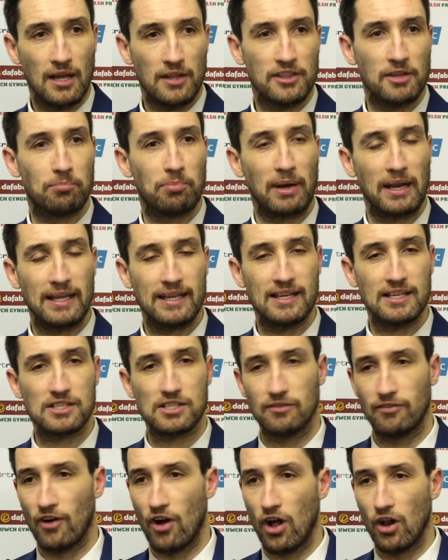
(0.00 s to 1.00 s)
The players
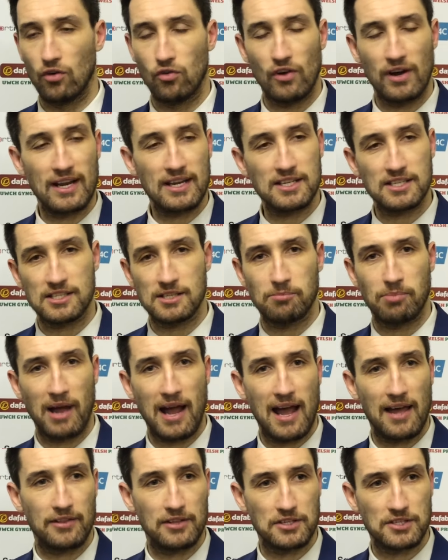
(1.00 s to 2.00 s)
have all raised the
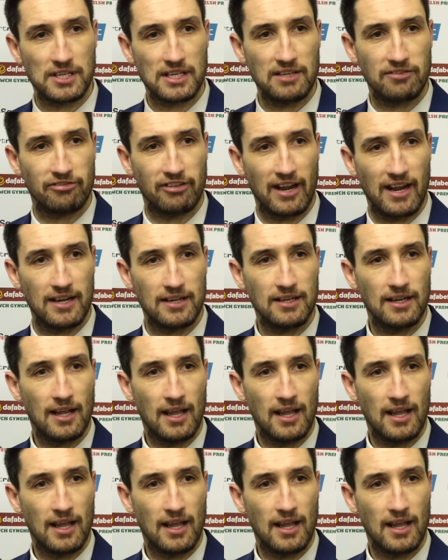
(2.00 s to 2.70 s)
bar this evening